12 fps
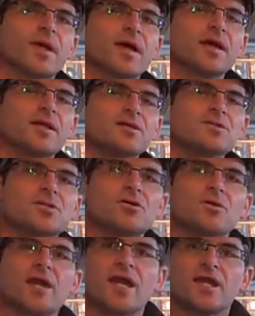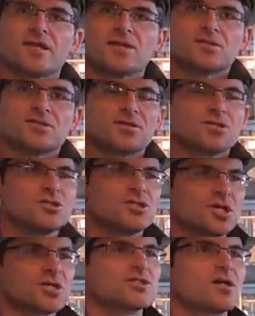And it's located
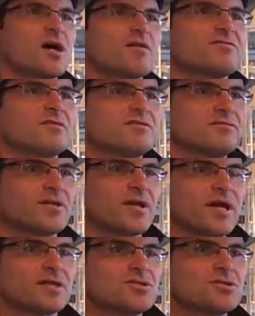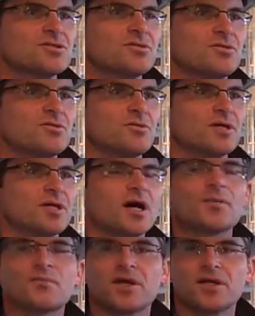just off of or next to the
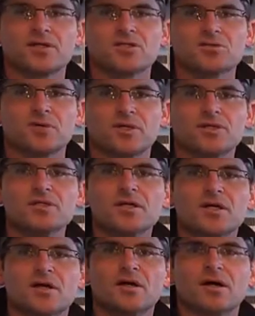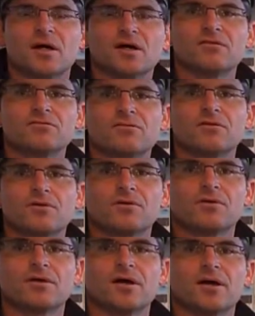operating suite
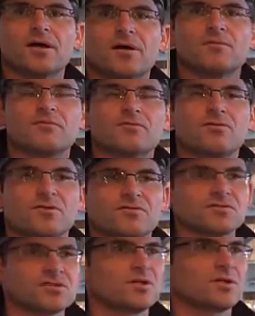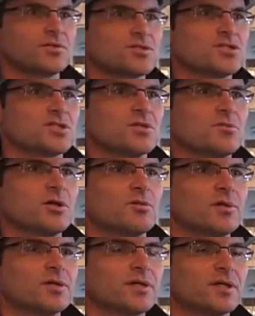for the facility, which is in the
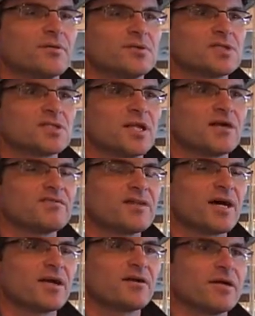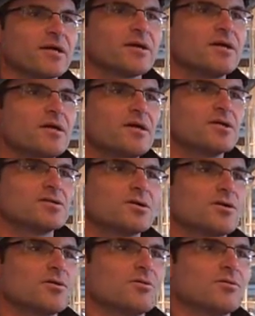middle building. We just left that area.
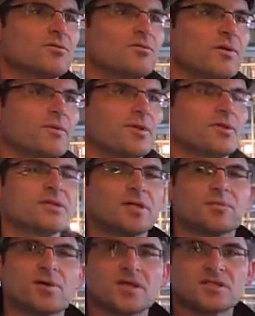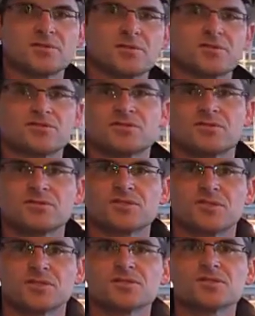So when we looked at proximity of
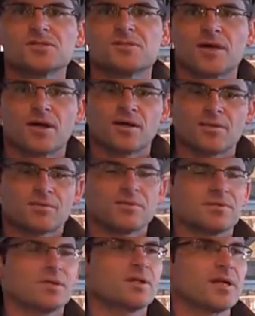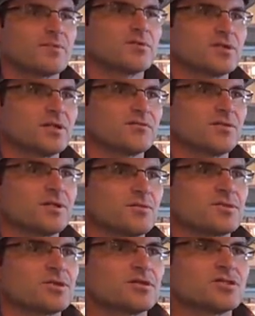services, the labor and delivery and
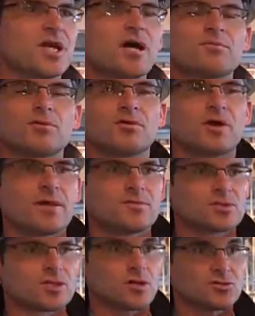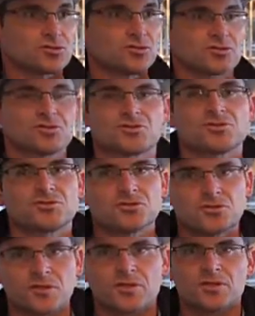the maternal child program is closer to the
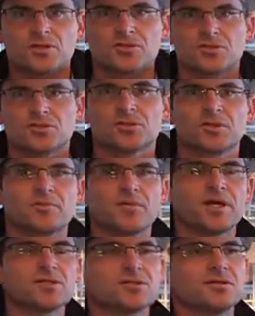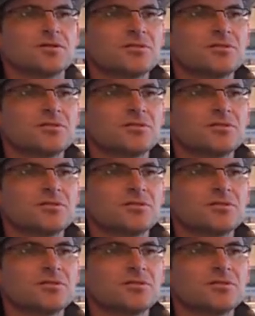surgical suite than the surgical inpatient.